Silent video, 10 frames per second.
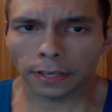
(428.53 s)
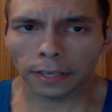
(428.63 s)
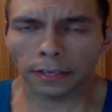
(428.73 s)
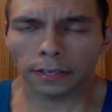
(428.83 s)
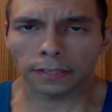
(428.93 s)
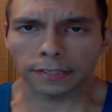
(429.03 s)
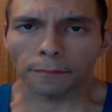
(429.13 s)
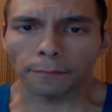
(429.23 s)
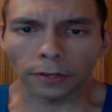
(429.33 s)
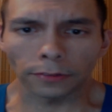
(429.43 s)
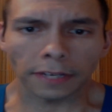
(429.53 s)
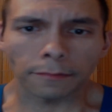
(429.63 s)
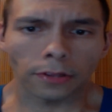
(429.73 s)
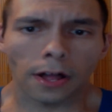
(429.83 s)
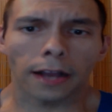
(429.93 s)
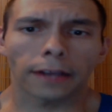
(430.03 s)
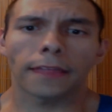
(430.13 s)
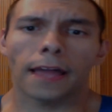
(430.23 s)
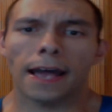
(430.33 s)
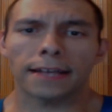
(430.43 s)
is the building block
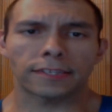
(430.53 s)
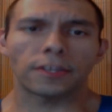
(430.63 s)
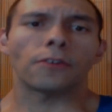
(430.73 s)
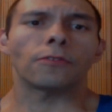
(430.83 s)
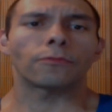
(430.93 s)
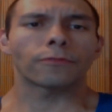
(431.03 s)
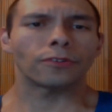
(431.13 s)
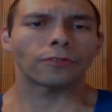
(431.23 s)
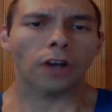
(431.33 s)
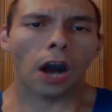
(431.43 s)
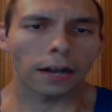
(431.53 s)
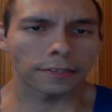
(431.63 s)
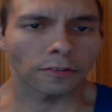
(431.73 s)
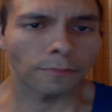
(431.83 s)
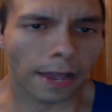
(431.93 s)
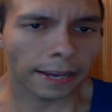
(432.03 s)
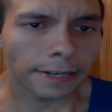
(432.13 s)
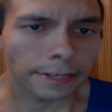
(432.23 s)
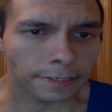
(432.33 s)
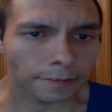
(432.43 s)
that has no real causal
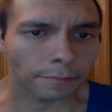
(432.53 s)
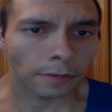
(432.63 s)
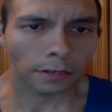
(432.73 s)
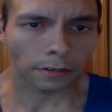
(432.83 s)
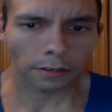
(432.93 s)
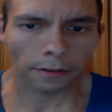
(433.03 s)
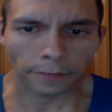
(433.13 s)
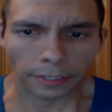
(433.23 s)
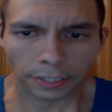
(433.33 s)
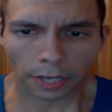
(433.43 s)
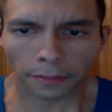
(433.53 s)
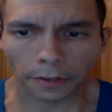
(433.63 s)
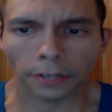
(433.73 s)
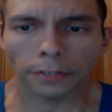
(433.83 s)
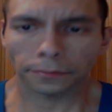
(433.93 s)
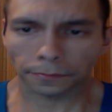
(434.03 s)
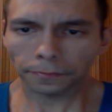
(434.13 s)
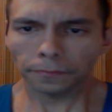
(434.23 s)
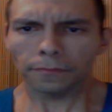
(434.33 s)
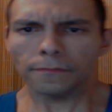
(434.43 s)
mechanism of each other.
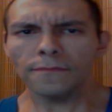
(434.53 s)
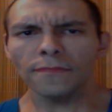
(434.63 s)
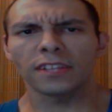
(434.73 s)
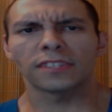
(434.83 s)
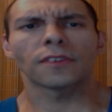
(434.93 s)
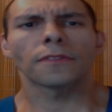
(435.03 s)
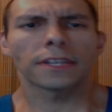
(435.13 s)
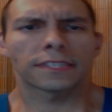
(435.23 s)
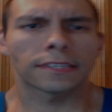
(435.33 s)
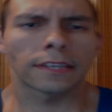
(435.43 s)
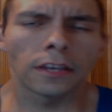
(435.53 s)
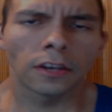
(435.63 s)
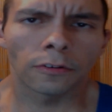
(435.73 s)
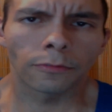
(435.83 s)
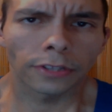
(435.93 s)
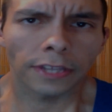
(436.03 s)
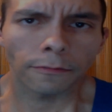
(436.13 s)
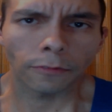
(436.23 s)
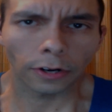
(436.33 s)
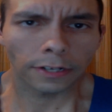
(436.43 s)
And so this really
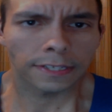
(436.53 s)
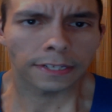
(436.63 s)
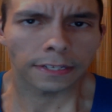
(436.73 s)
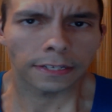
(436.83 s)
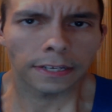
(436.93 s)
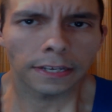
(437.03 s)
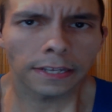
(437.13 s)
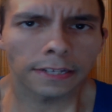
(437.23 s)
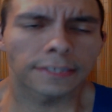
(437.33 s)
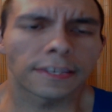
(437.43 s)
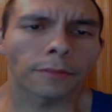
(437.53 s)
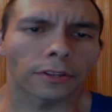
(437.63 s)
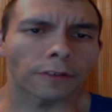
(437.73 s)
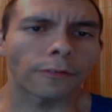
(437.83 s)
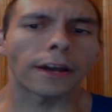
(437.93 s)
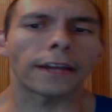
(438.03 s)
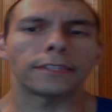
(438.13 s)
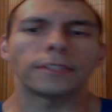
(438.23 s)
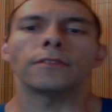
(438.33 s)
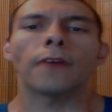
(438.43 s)
works in a similar way
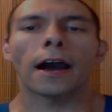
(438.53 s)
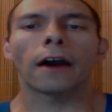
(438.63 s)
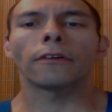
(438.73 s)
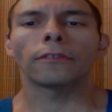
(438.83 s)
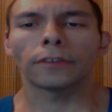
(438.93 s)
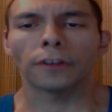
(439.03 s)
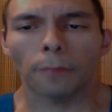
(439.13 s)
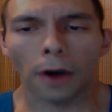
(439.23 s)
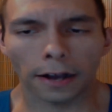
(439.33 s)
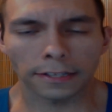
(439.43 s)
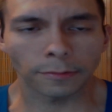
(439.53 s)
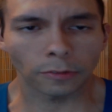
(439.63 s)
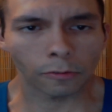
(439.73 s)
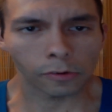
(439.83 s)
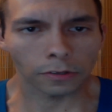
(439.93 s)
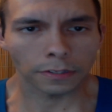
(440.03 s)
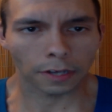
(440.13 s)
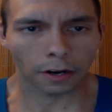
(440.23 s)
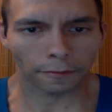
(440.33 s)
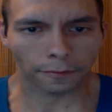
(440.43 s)
to how possible worlds
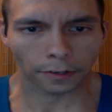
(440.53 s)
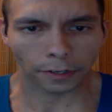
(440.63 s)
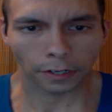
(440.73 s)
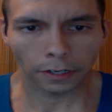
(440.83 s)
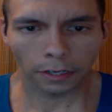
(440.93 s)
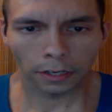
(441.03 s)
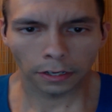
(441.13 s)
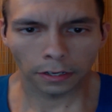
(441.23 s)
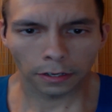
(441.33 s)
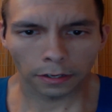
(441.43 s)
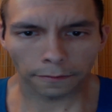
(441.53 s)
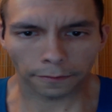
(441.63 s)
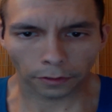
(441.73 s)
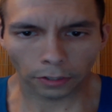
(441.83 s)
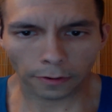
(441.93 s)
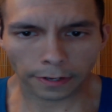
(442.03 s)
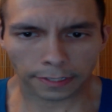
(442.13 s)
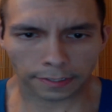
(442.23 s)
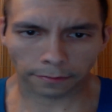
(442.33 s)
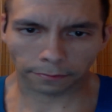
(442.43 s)
are for Lewis.